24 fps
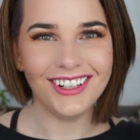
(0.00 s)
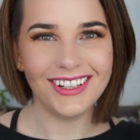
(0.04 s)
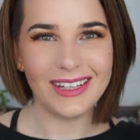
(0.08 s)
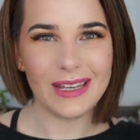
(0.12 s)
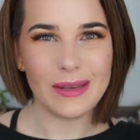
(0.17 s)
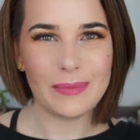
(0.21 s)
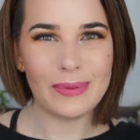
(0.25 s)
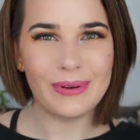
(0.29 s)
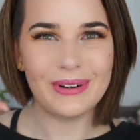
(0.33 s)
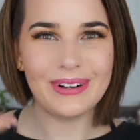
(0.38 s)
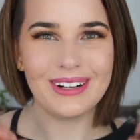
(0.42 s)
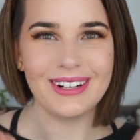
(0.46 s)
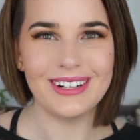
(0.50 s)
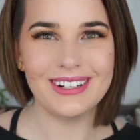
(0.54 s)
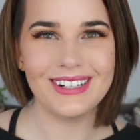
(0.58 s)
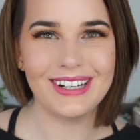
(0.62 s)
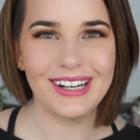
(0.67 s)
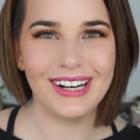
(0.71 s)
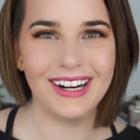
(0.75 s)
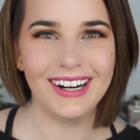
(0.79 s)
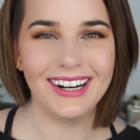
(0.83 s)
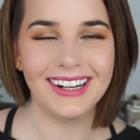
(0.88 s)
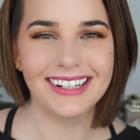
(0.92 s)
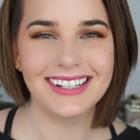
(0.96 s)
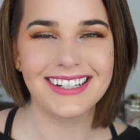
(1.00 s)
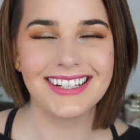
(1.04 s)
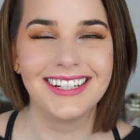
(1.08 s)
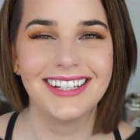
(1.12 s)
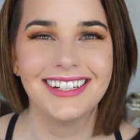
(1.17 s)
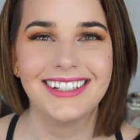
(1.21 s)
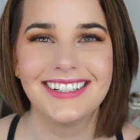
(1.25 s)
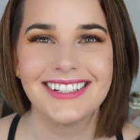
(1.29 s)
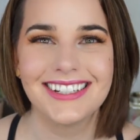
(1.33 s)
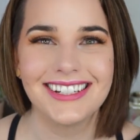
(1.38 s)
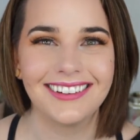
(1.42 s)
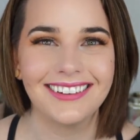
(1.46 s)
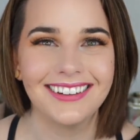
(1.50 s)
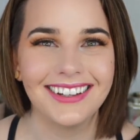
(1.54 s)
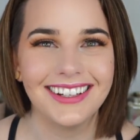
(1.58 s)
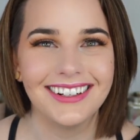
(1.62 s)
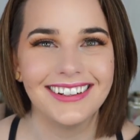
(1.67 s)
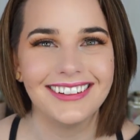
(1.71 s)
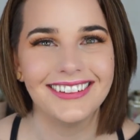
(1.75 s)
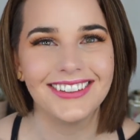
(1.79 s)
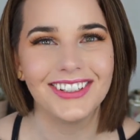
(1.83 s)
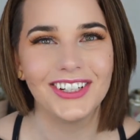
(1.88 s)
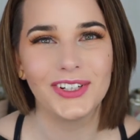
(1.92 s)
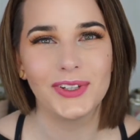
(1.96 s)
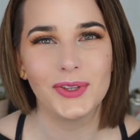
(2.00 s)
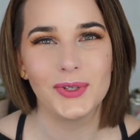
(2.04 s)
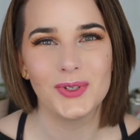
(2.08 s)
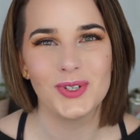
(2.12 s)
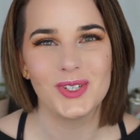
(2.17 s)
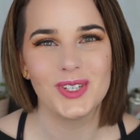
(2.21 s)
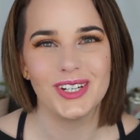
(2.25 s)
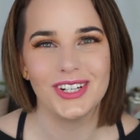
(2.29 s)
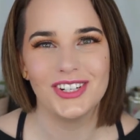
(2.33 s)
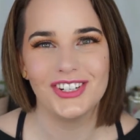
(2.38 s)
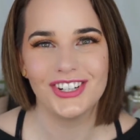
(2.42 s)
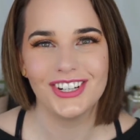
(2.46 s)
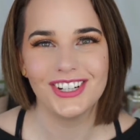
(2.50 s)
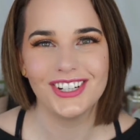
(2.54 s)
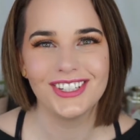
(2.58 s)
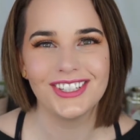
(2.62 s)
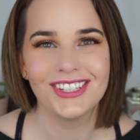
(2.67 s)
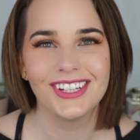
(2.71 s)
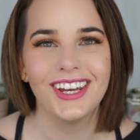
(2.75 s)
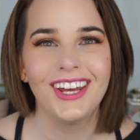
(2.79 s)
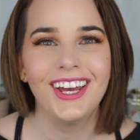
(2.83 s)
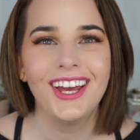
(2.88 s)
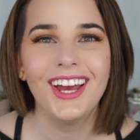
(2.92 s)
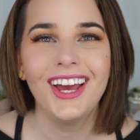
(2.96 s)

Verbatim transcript: they put on dogs so they don't lick their stitches.